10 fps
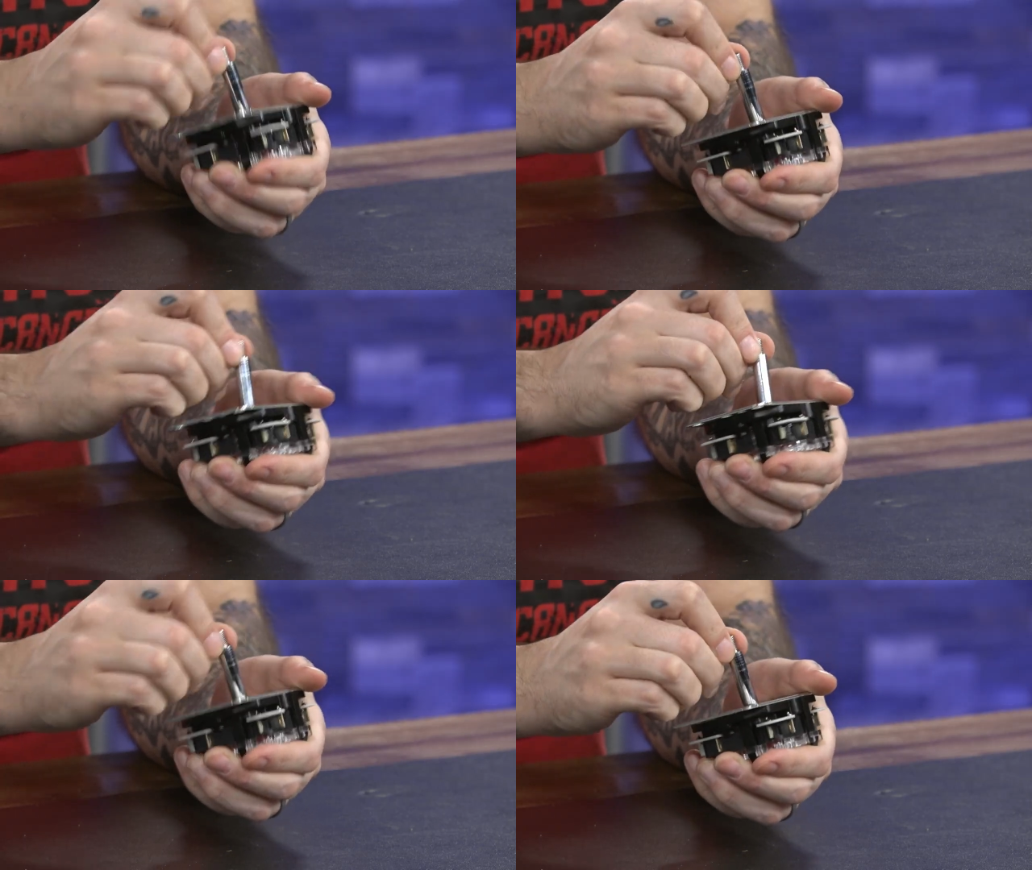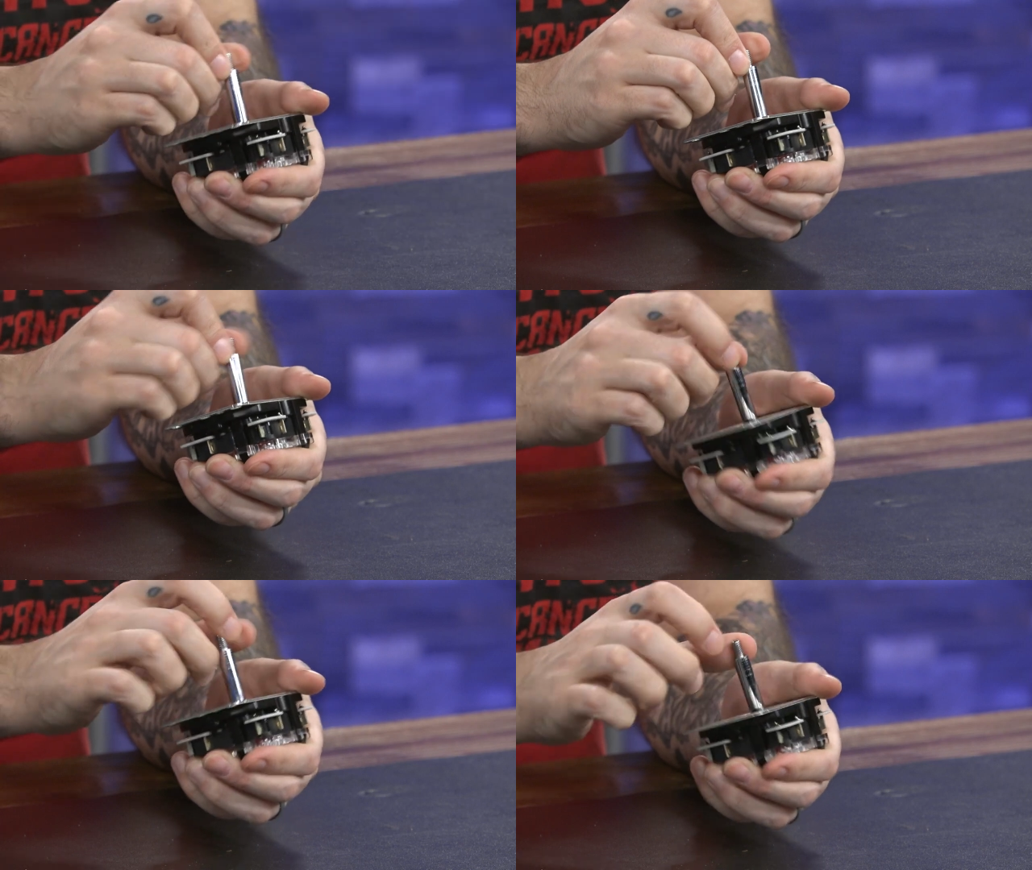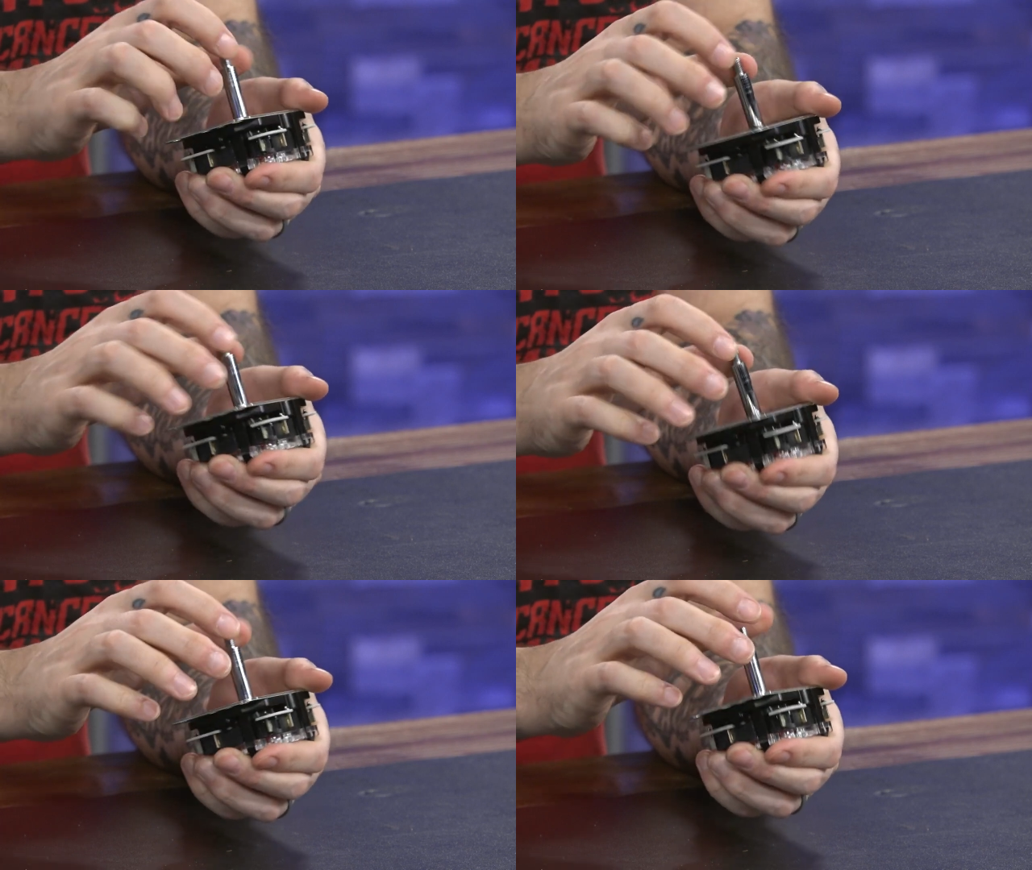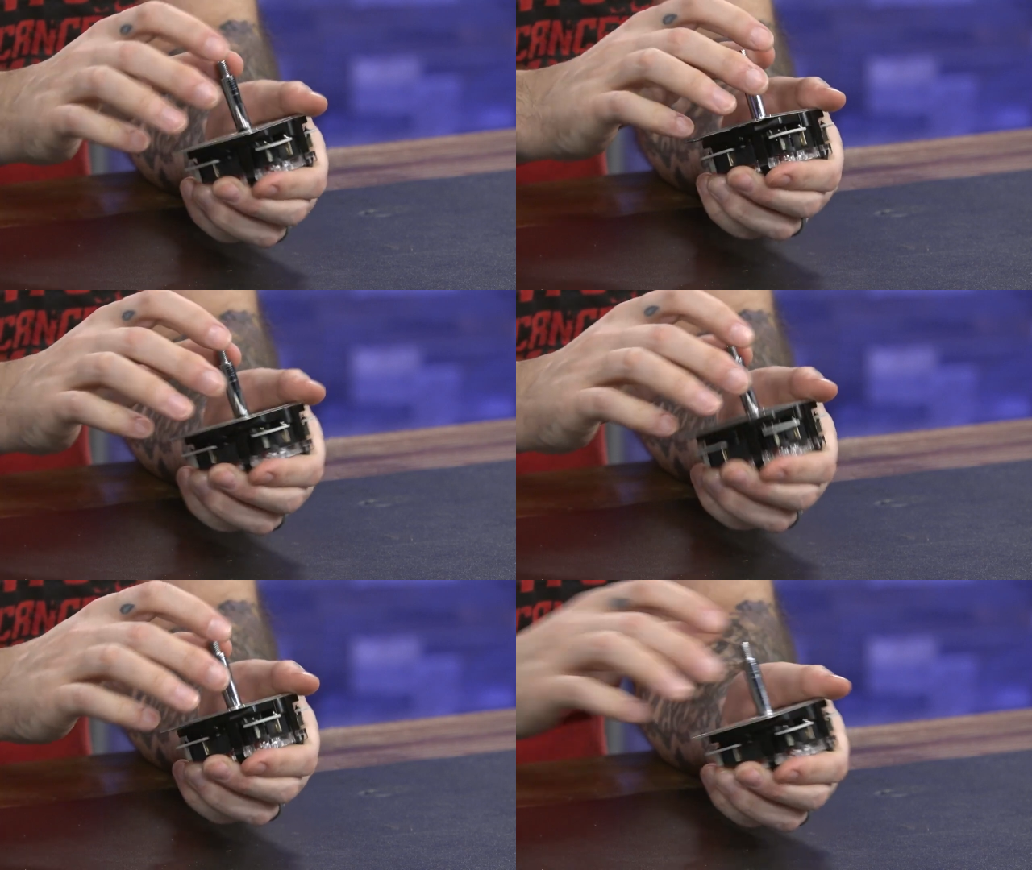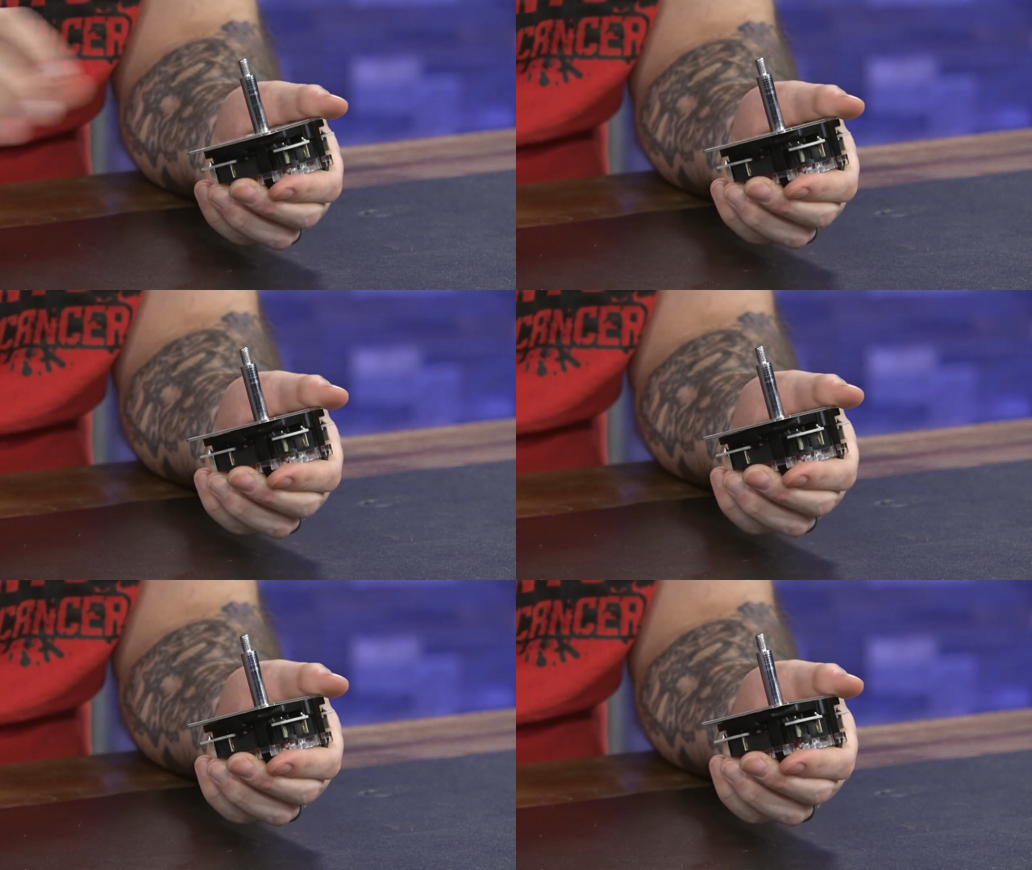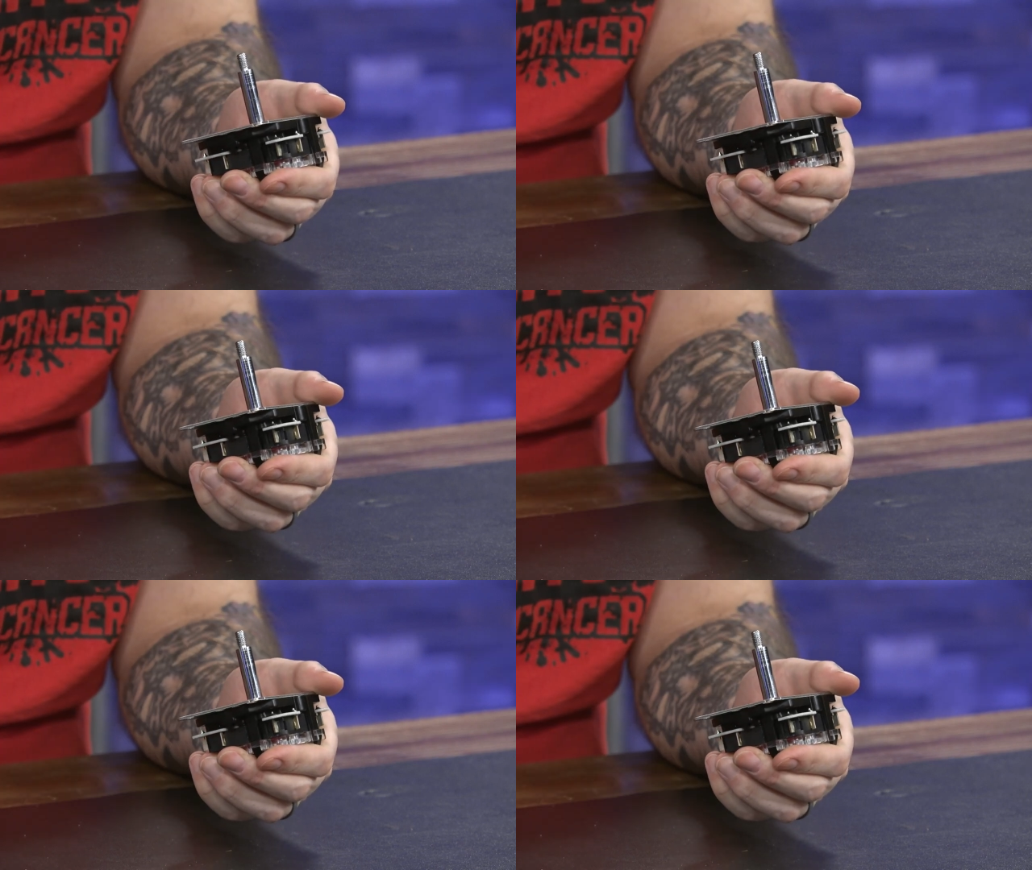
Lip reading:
No face is visible, so there are no lips to read.